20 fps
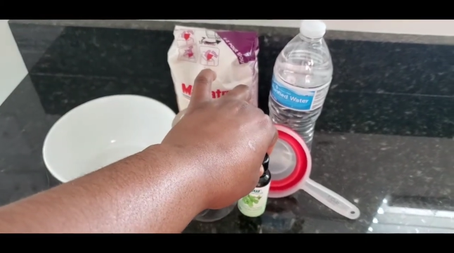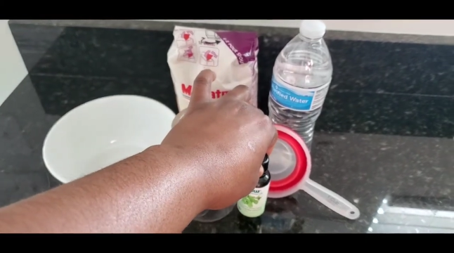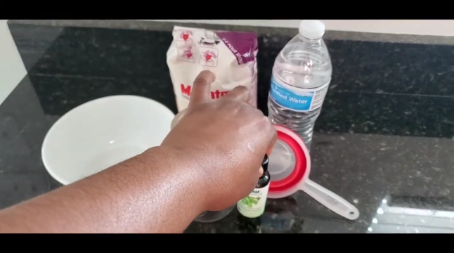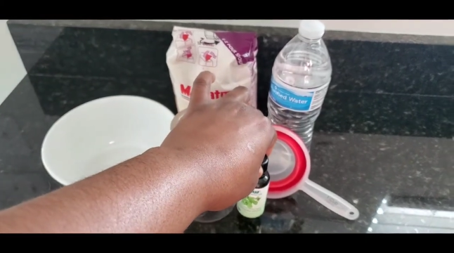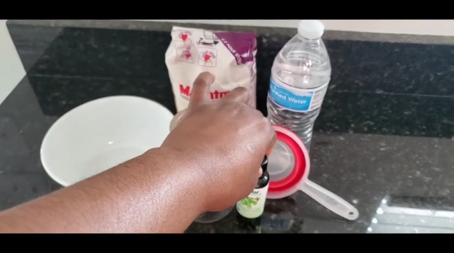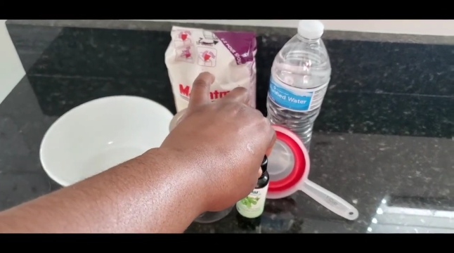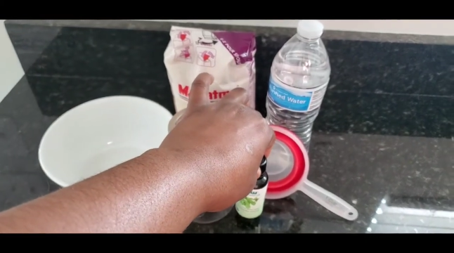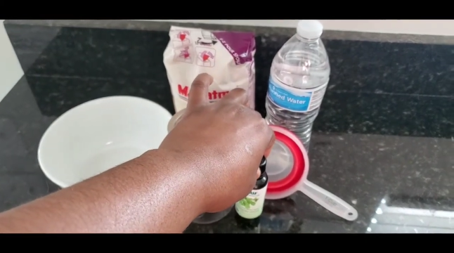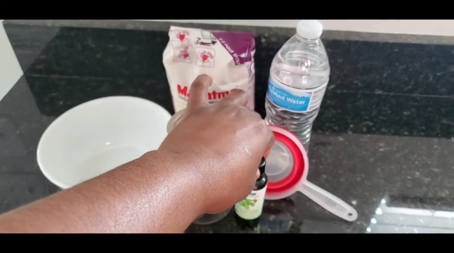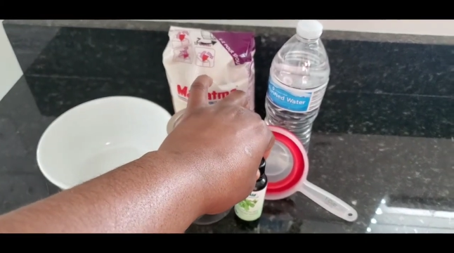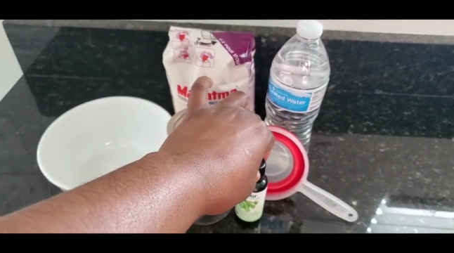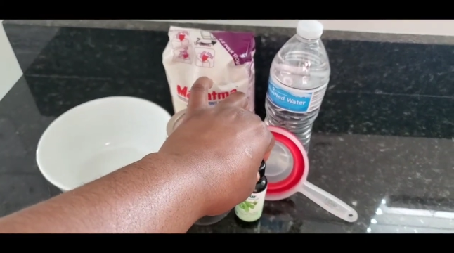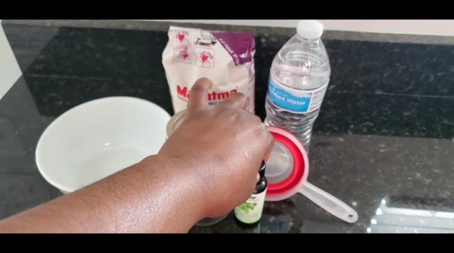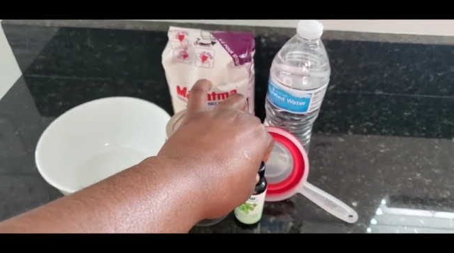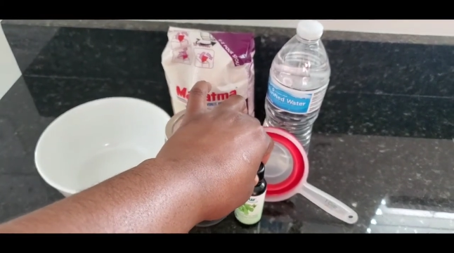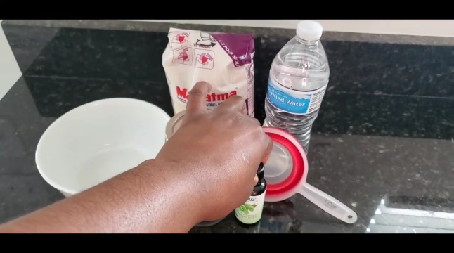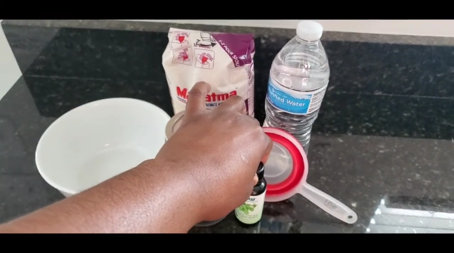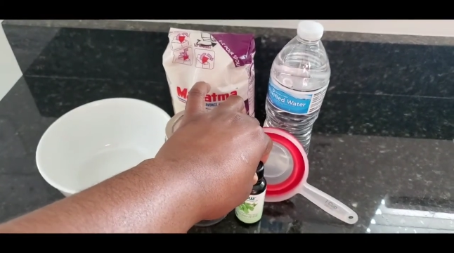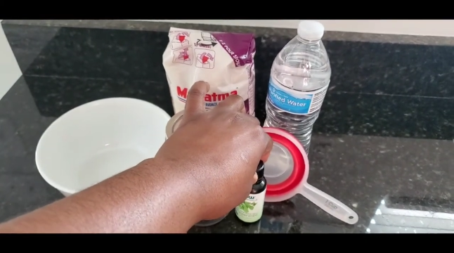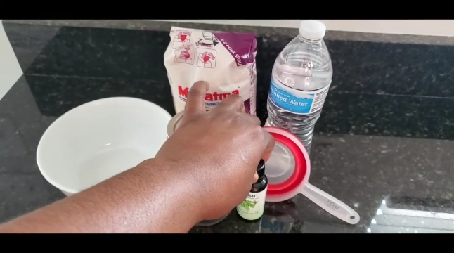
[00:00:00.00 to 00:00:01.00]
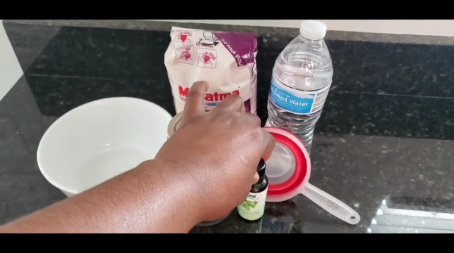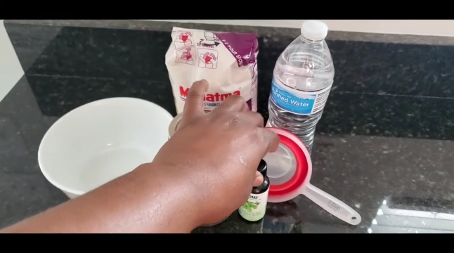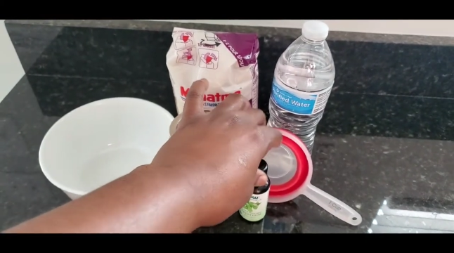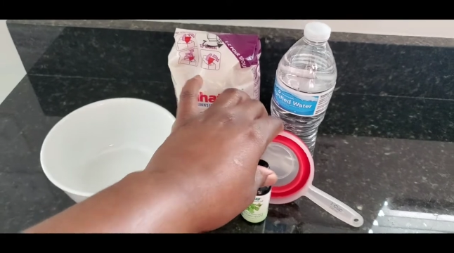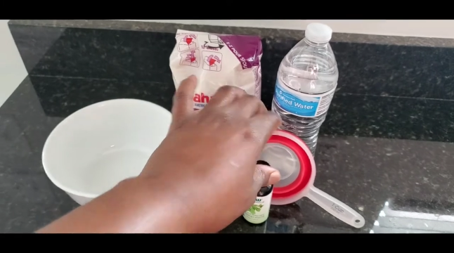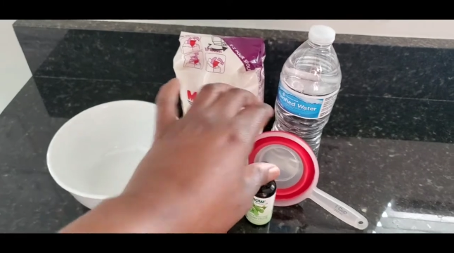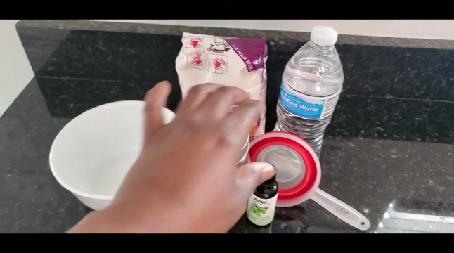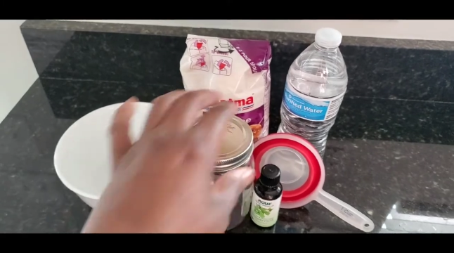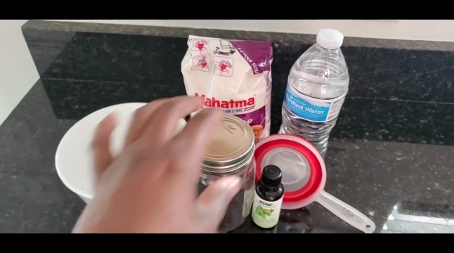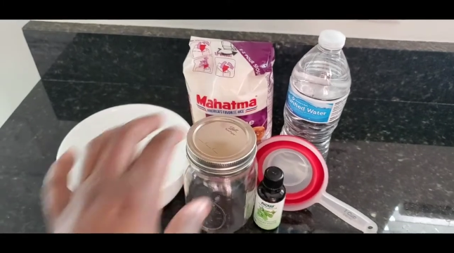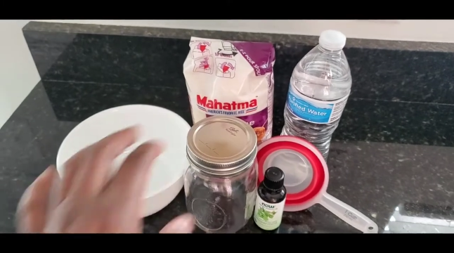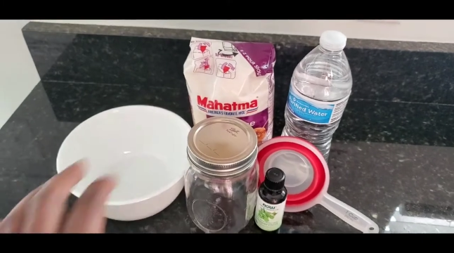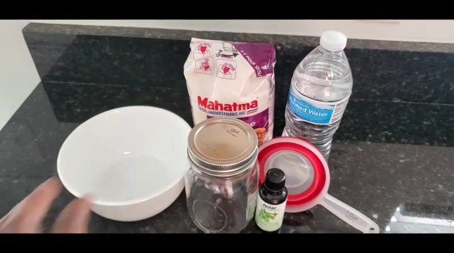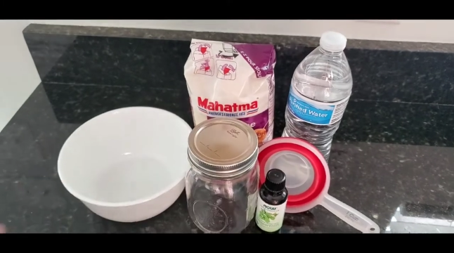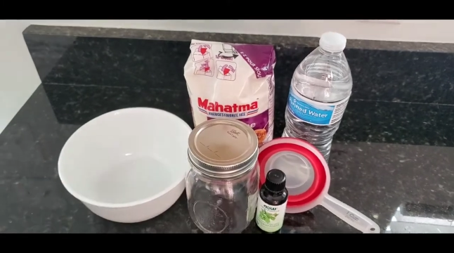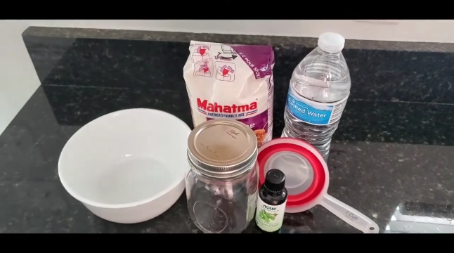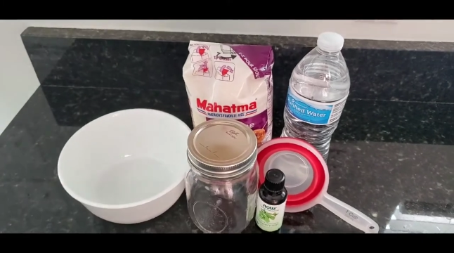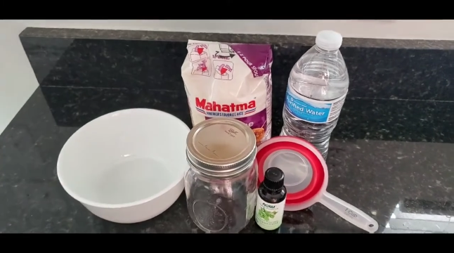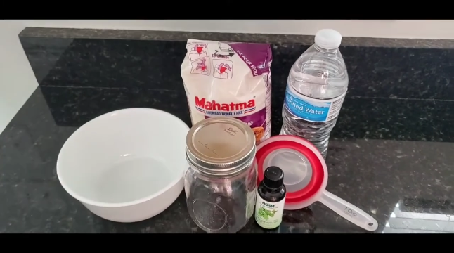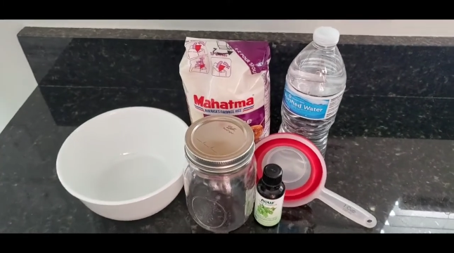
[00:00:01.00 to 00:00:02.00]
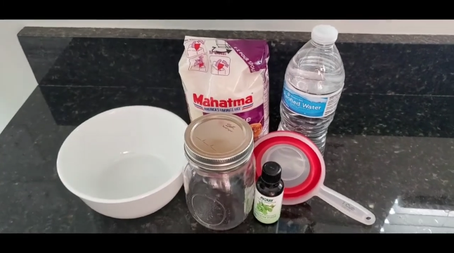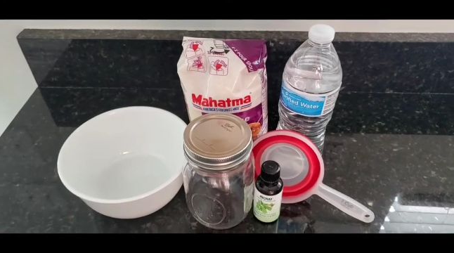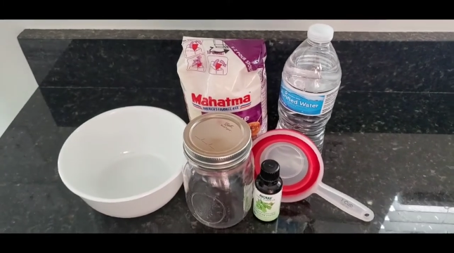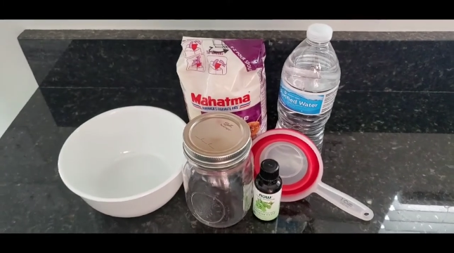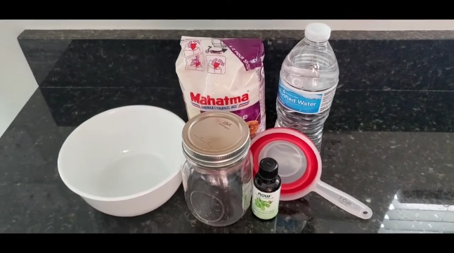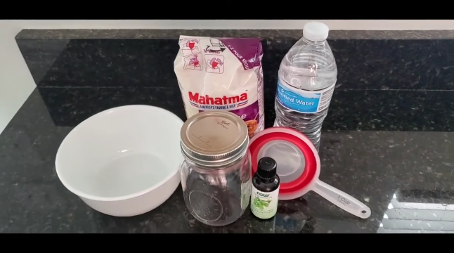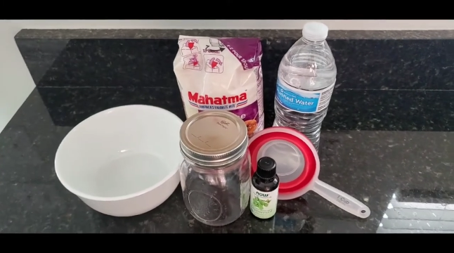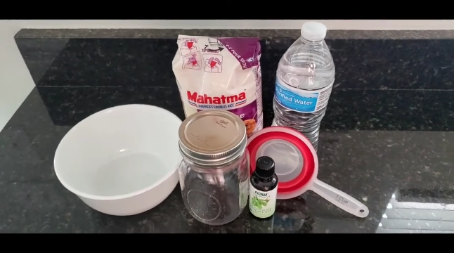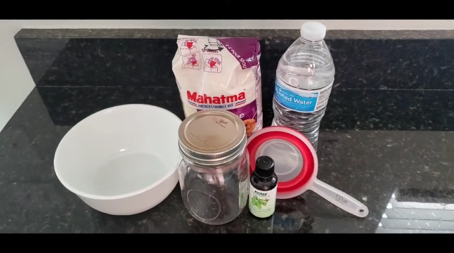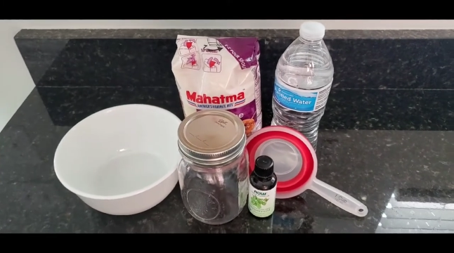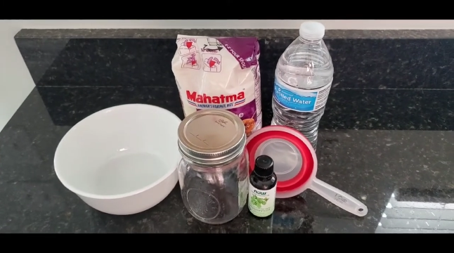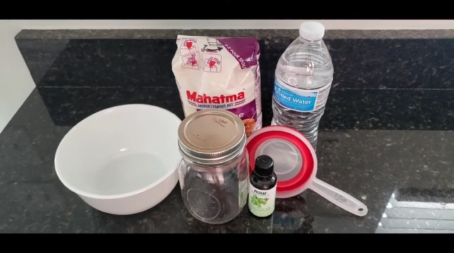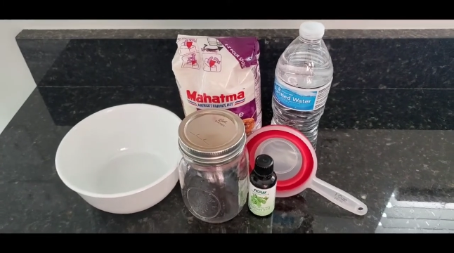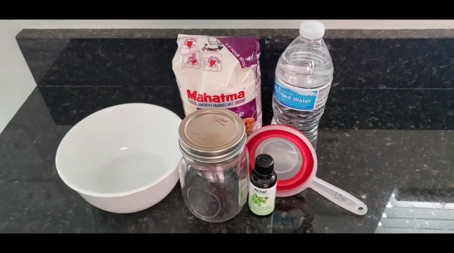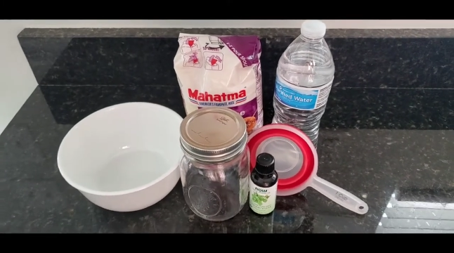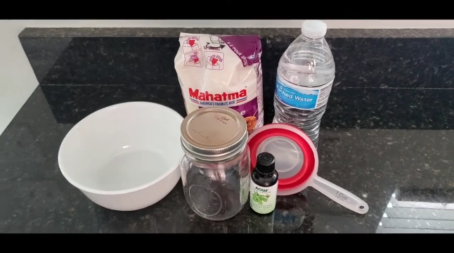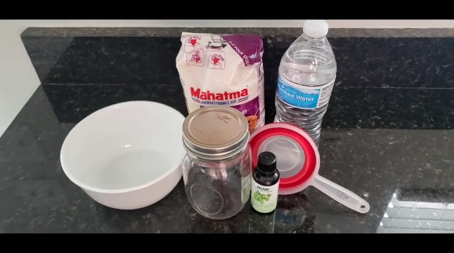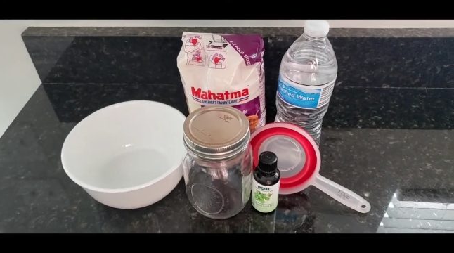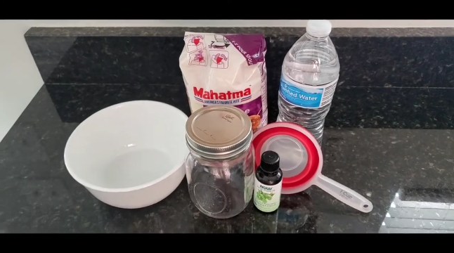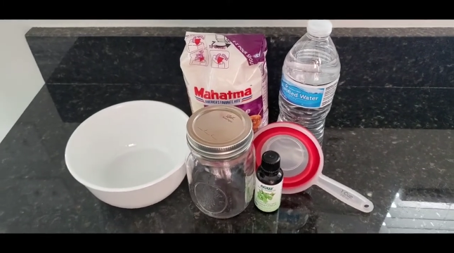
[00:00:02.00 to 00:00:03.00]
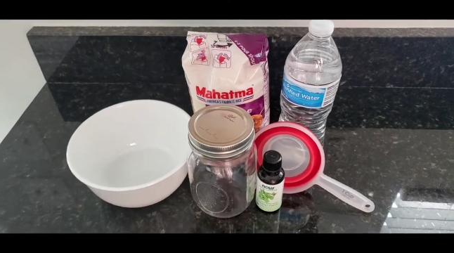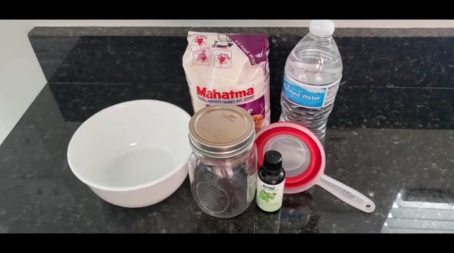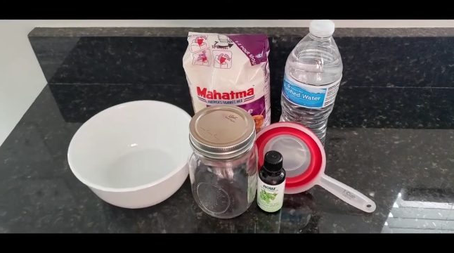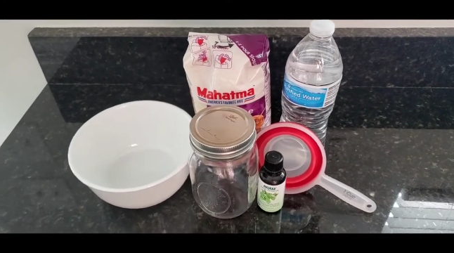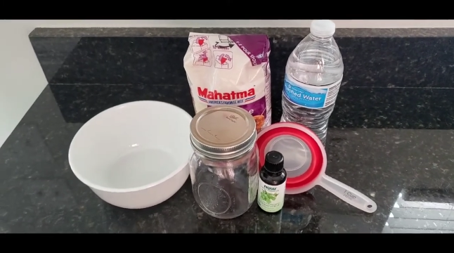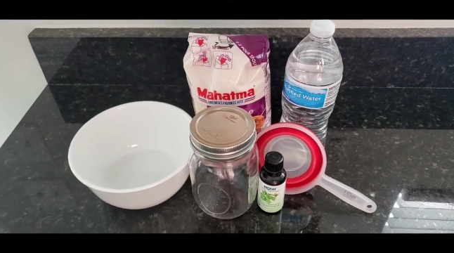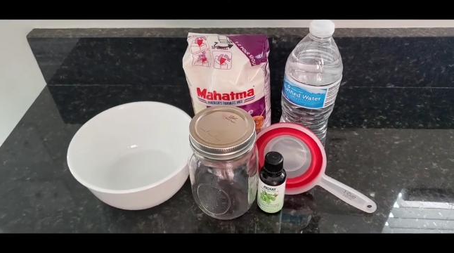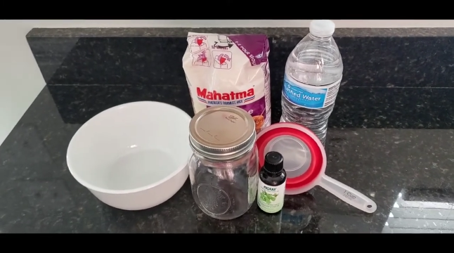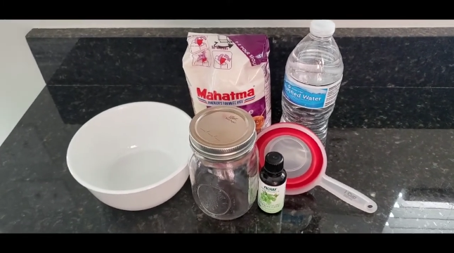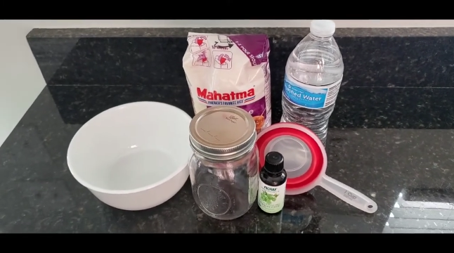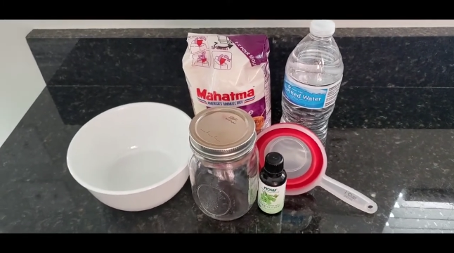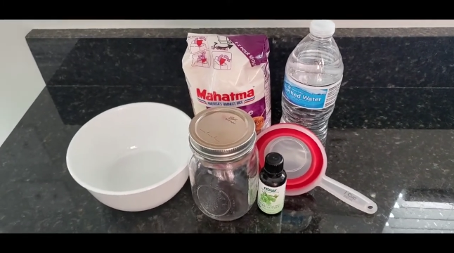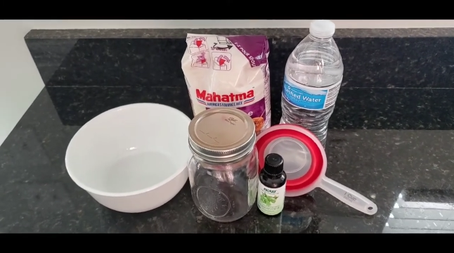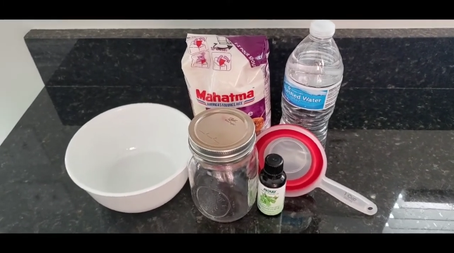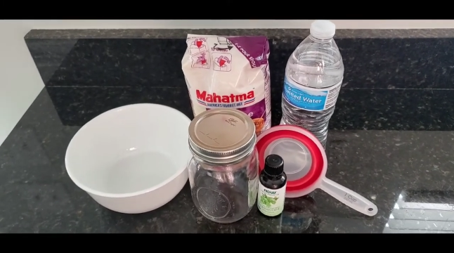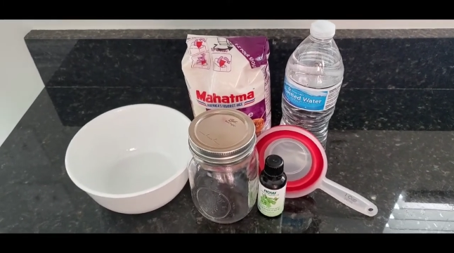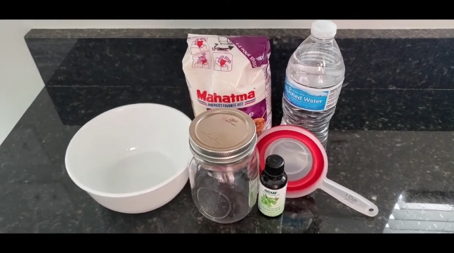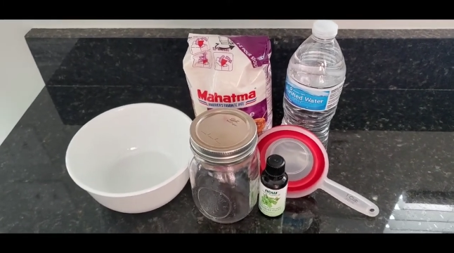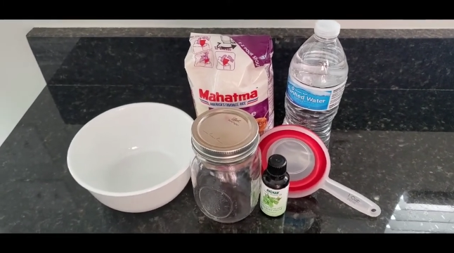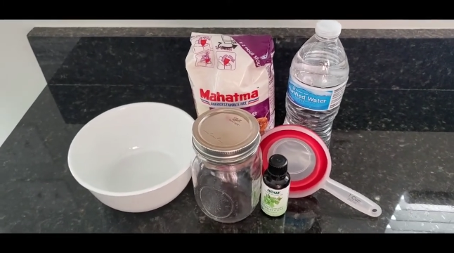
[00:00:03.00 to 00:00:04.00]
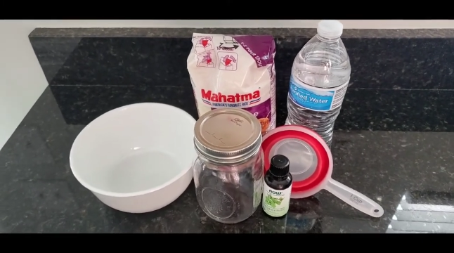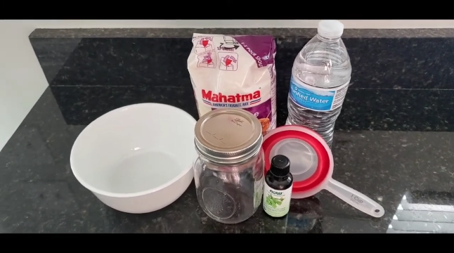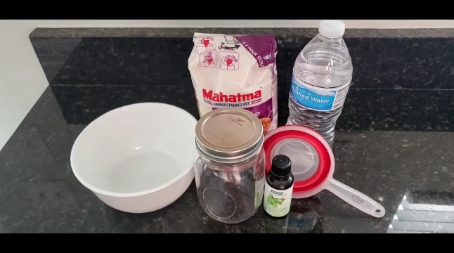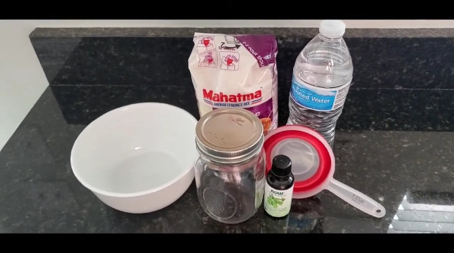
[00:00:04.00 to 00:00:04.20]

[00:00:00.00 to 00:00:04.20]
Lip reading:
Nobody's mouth can be seen.